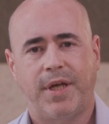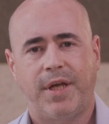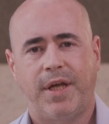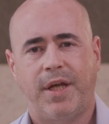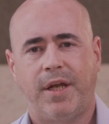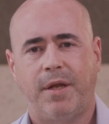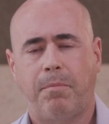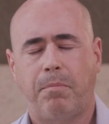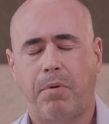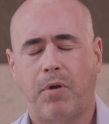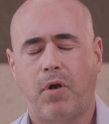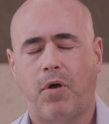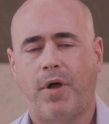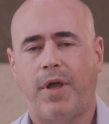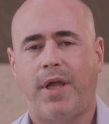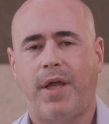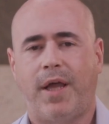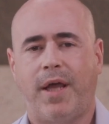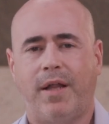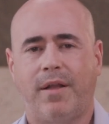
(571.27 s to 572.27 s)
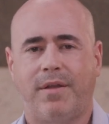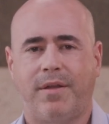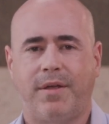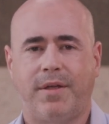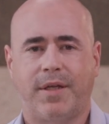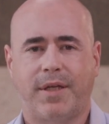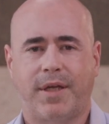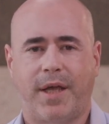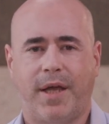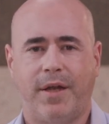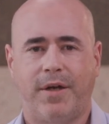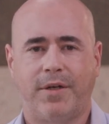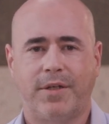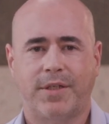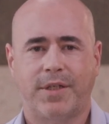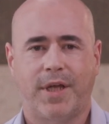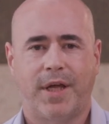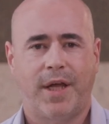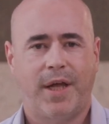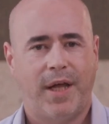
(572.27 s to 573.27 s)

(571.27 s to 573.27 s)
in employee health indicators